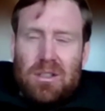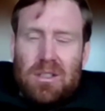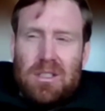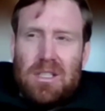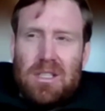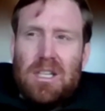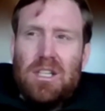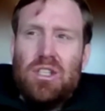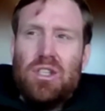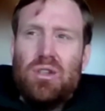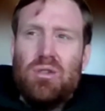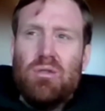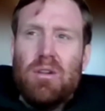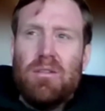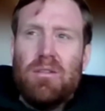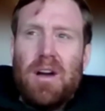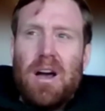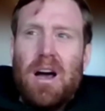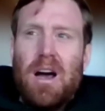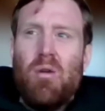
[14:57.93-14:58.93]
this
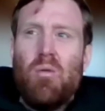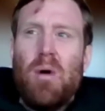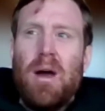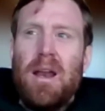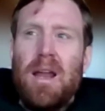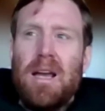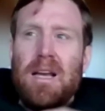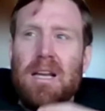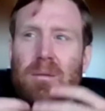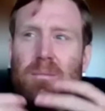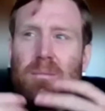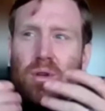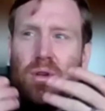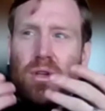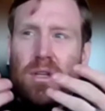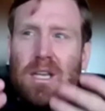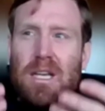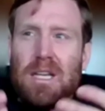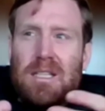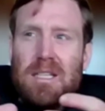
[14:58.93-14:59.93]
issue of how well I
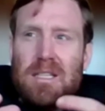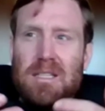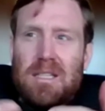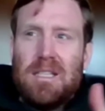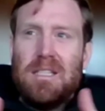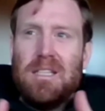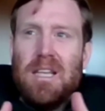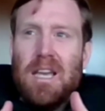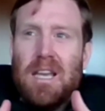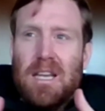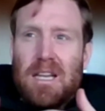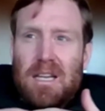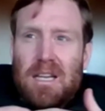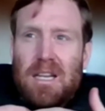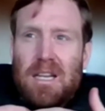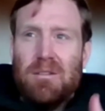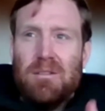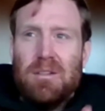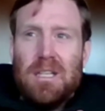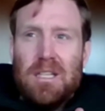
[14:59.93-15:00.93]
communicate is a
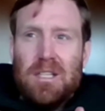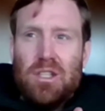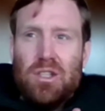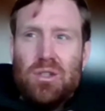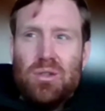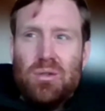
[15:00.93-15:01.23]
secondary